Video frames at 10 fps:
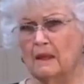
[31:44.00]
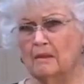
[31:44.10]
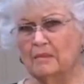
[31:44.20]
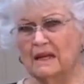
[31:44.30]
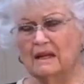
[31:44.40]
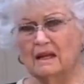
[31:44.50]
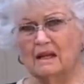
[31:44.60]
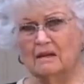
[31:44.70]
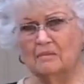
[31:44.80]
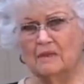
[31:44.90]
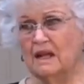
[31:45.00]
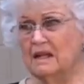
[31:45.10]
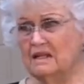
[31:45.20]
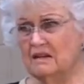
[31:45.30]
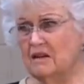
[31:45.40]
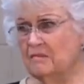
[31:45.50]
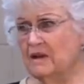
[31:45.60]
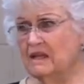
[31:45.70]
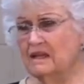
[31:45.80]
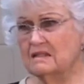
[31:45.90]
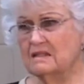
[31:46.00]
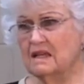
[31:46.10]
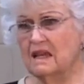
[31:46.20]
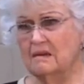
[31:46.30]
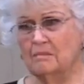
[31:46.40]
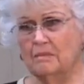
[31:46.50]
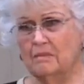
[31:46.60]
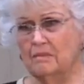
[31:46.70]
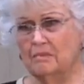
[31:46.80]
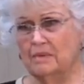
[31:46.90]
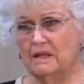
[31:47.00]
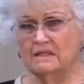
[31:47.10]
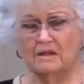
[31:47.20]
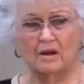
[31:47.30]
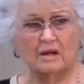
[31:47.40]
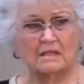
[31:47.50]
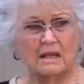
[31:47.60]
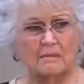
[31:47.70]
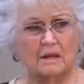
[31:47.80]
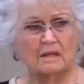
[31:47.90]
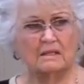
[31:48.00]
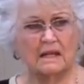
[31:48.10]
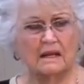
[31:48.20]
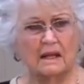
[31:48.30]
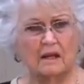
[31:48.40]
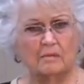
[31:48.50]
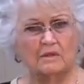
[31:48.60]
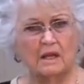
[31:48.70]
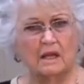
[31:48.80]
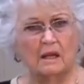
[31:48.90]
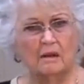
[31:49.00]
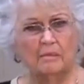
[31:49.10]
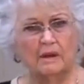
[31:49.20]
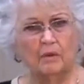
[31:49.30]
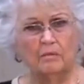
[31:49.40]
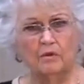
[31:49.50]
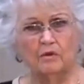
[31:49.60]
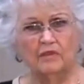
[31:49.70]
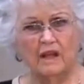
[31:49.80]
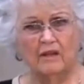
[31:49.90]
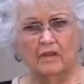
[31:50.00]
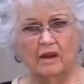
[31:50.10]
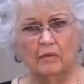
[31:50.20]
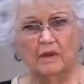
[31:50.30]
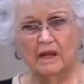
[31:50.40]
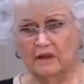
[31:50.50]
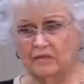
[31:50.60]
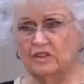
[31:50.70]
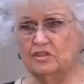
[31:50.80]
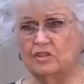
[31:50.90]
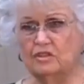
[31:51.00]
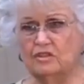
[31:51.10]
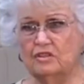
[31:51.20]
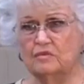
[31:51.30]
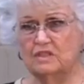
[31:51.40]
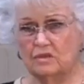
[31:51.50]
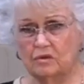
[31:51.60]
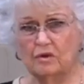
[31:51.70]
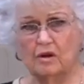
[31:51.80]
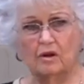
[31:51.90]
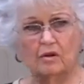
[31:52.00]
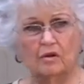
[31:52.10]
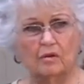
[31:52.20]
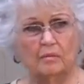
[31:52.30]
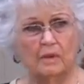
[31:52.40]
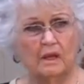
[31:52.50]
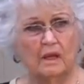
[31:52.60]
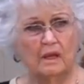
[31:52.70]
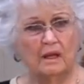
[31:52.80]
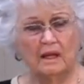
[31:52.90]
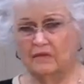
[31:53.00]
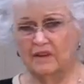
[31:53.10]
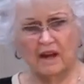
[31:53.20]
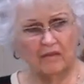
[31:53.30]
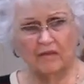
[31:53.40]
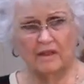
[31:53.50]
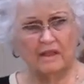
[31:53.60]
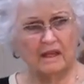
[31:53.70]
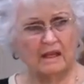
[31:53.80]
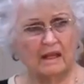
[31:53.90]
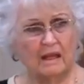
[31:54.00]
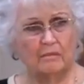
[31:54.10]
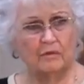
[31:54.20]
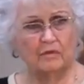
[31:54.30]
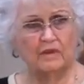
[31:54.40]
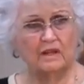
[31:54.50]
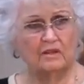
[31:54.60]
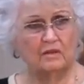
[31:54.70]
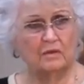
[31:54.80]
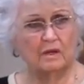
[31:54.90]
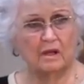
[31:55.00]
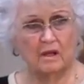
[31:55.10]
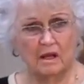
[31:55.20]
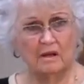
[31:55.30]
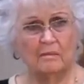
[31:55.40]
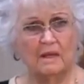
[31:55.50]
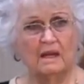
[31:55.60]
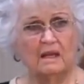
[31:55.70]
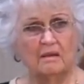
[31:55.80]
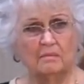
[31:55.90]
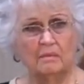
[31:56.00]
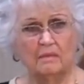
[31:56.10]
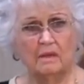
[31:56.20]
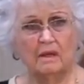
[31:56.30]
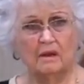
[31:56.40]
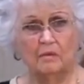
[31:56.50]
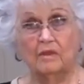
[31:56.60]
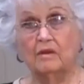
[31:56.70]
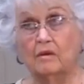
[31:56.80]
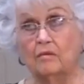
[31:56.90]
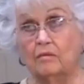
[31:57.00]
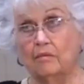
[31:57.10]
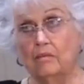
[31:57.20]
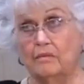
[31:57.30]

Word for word: But, and I did have my kids. They came, bless their hearts, came alongside me, helped. But we moved down there. We left the church. We sold our home, left everything, and moved into a condominium with an